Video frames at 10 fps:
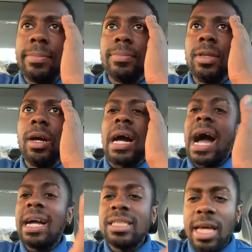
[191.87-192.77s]
look,
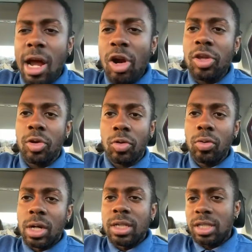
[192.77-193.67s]
I dare you
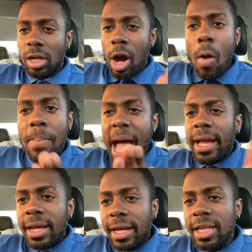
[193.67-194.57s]
to go back
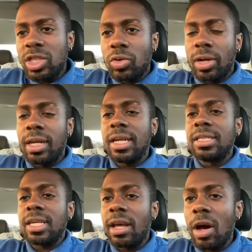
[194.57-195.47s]
in history and
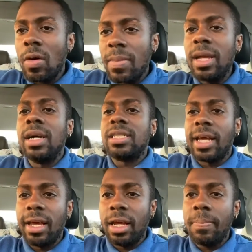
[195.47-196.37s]
tell me a
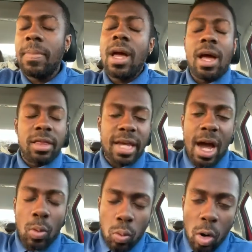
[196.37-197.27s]
team
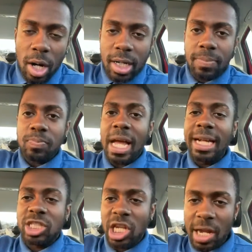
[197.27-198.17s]
that won a
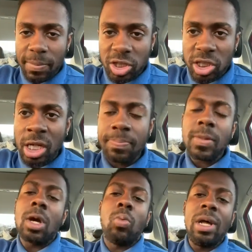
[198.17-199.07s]
championship
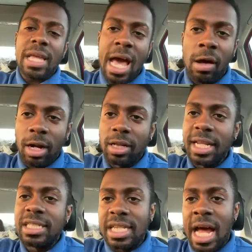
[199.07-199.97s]
without
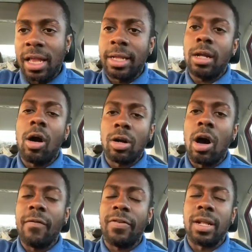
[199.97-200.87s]
elite talent on
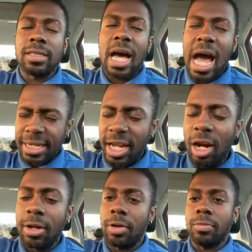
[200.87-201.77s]
offense. I dare
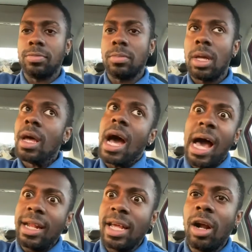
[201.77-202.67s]
you.
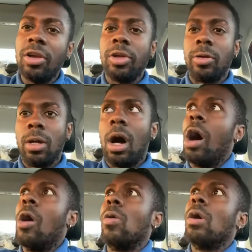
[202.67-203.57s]

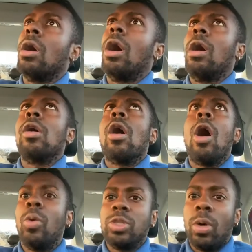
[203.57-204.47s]
Oh,
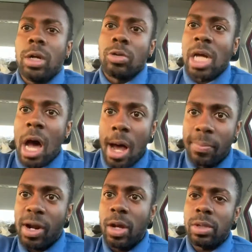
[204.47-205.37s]
what, you want to go Tom
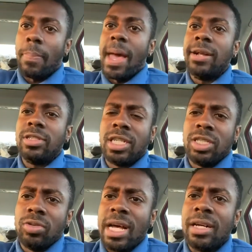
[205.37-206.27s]
Brady with the Patriots in
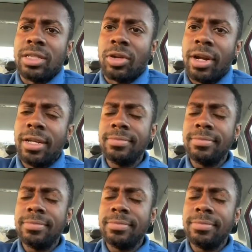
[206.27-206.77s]
2003?